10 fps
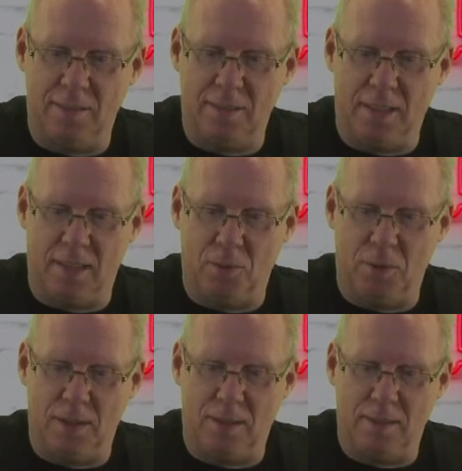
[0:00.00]
Yeah,
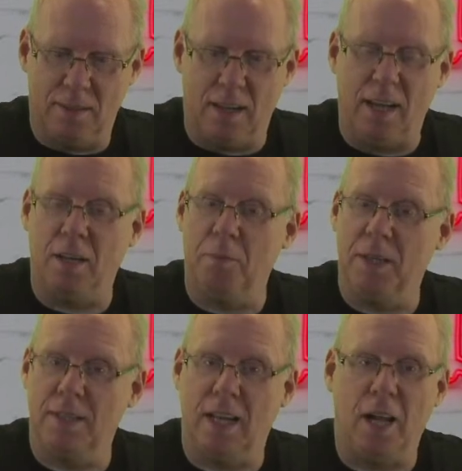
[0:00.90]
well, Rainer
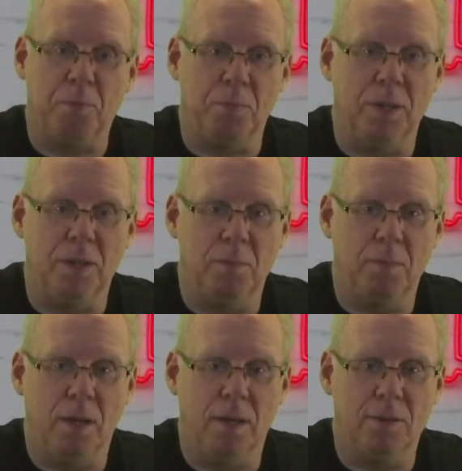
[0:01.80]
Mees helped me
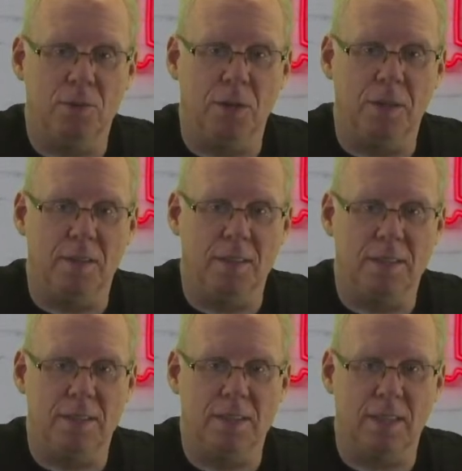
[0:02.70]
doing
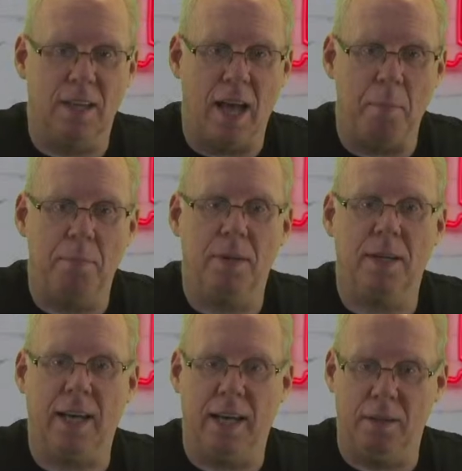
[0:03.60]
this app
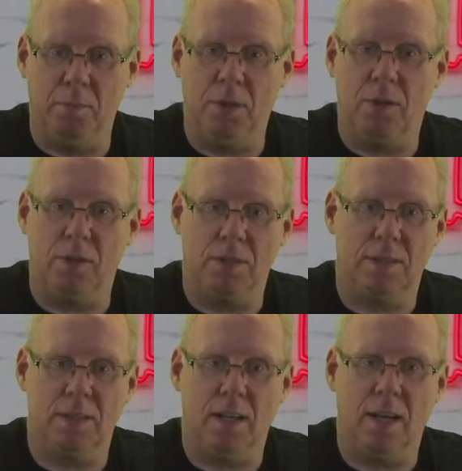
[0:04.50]
again, because
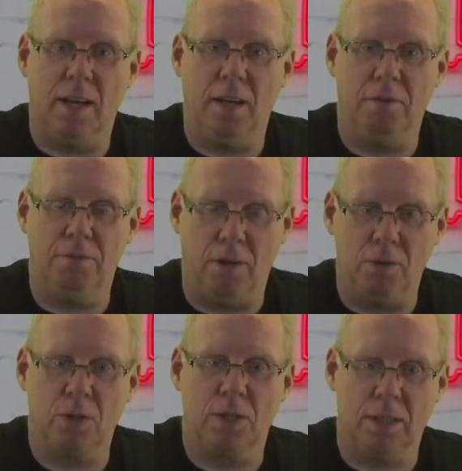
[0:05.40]
I
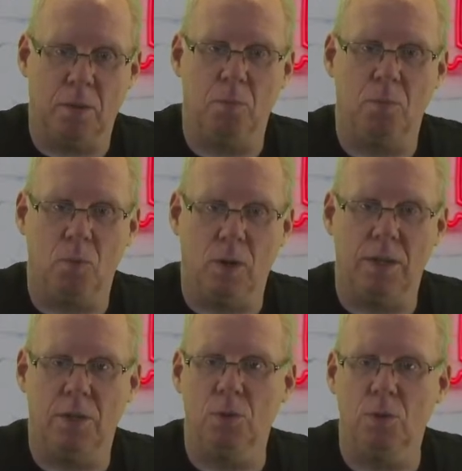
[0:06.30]
found
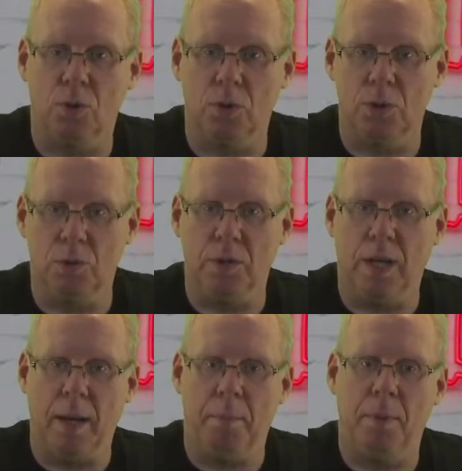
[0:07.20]
someone who could do the
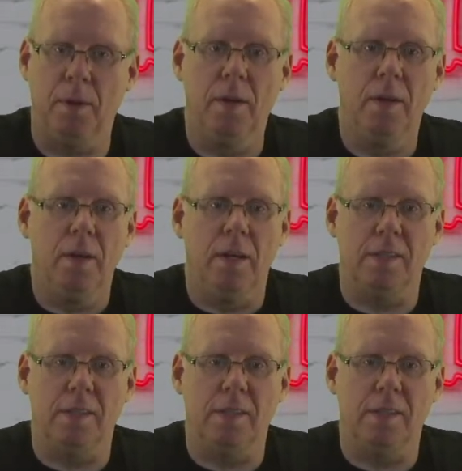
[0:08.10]
app in